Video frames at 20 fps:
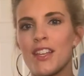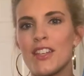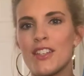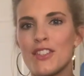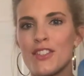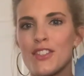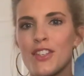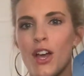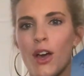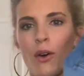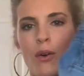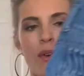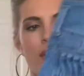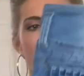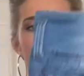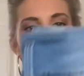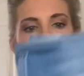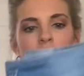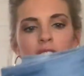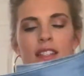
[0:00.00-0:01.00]
So
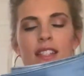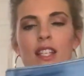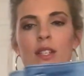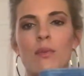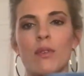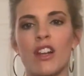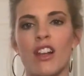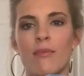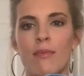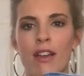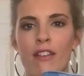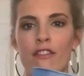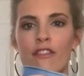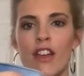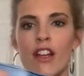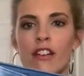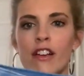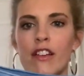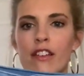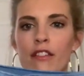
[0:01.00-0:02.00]
this is one of my
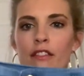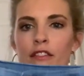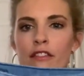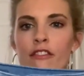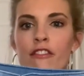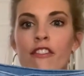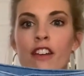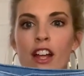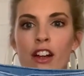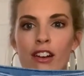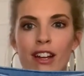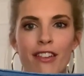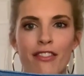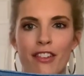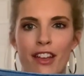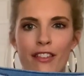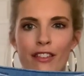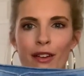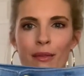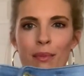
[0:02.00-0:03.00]
very, very
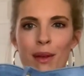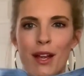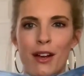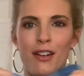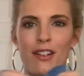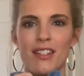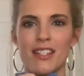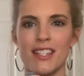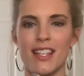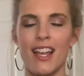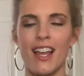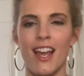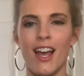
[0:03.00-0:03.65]
favorite pairs.